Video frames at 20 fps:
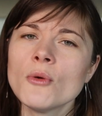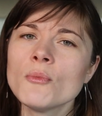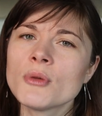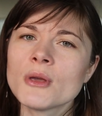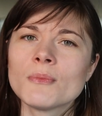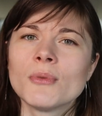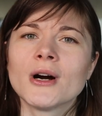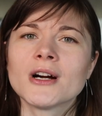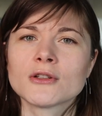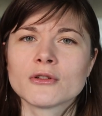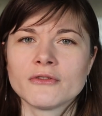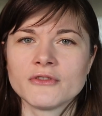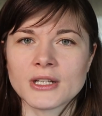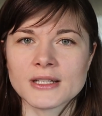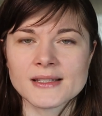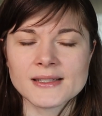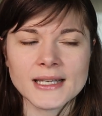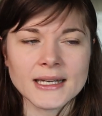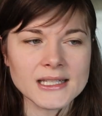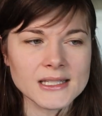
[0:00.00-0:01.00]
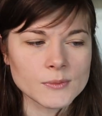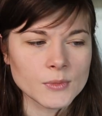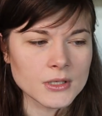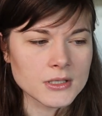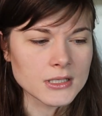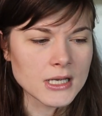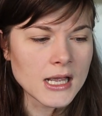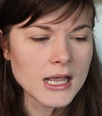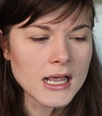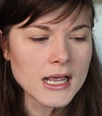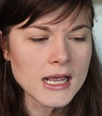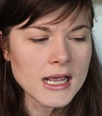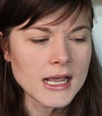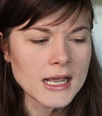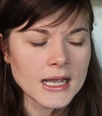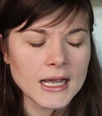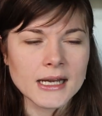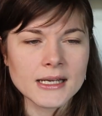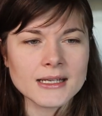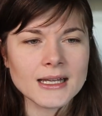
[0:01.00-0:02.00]
won't be part of the assessment.
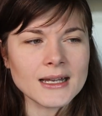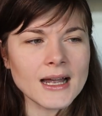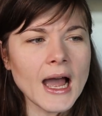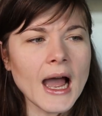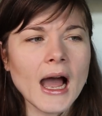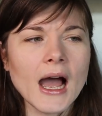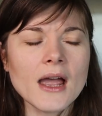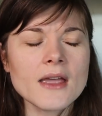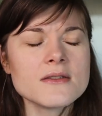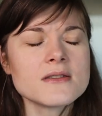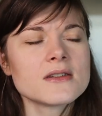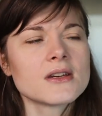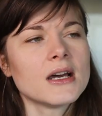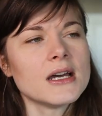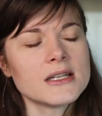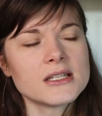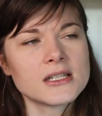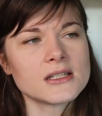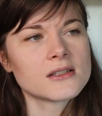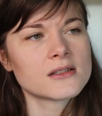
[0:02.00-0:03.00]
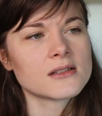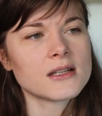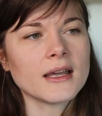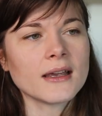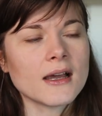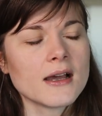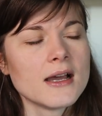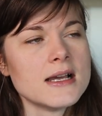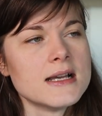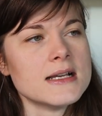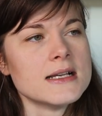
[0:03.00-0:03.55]
And I just, like,